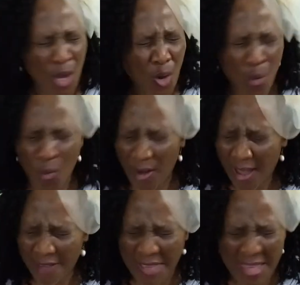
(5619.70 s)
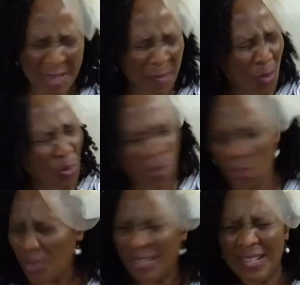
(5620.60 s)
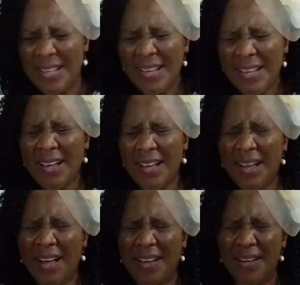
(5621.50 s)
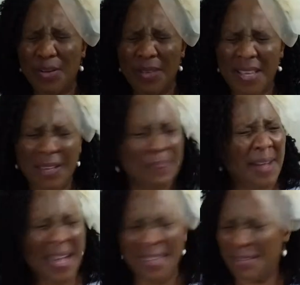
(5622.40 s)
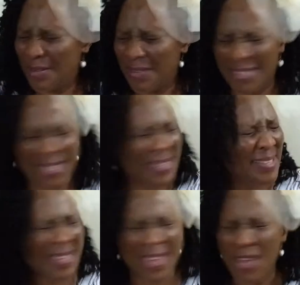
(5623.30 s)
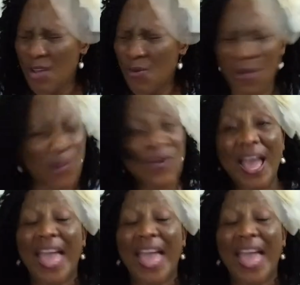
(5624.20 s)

who love him. Ooh, hallelujah. My God. Ooh,